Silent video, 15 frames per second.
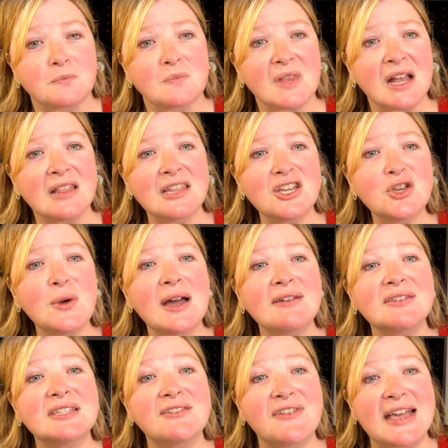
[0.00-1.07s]
And then you have
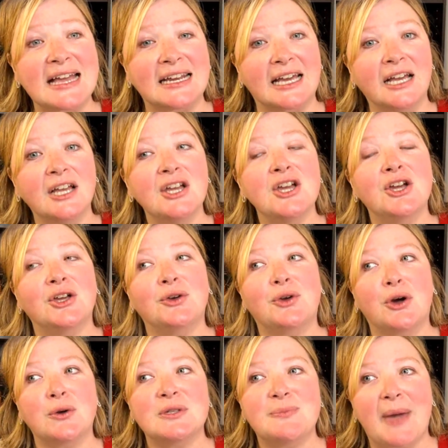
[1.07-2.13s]
Savannah, who
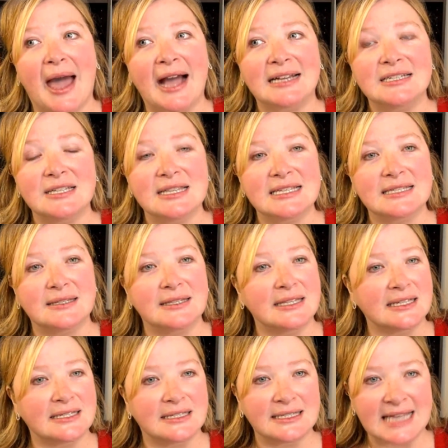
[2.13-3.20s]
goes back to
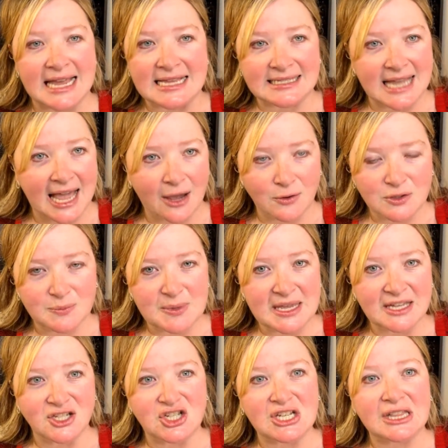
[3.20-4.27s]
this date's house
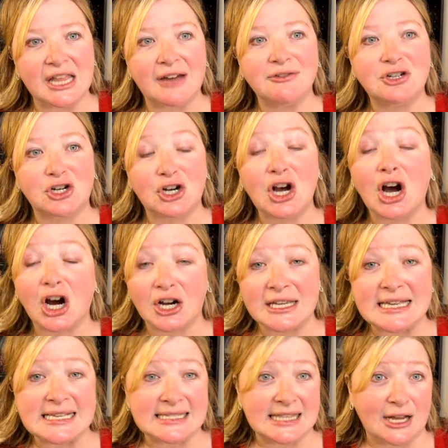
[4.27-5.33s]
because she left her car
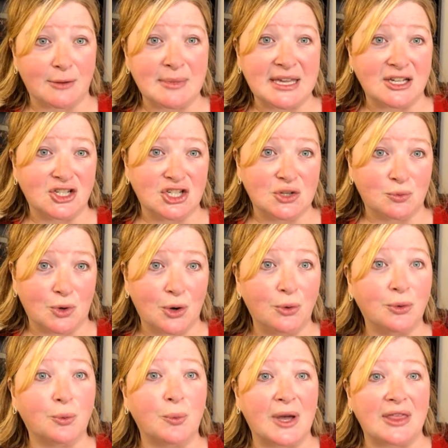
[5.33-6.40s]
keys there because she rode
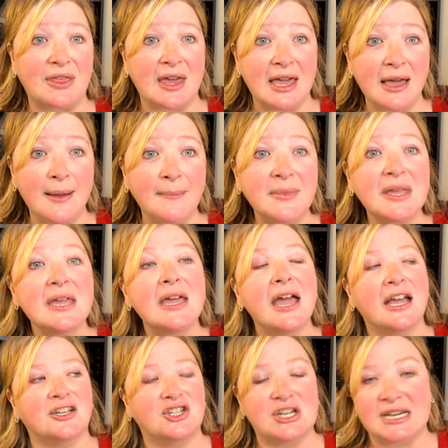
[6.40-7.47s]
with him
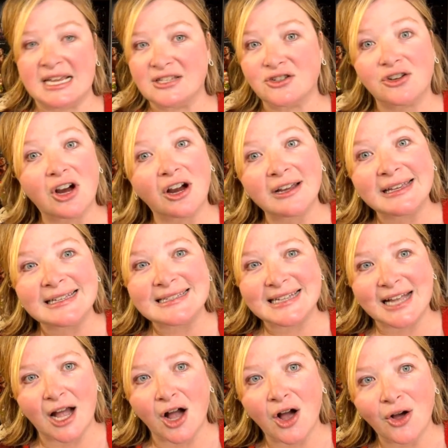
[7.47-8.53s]
and she needs her car keys to
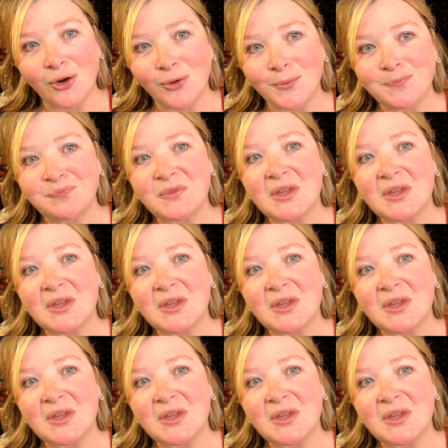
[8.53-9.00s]
get home,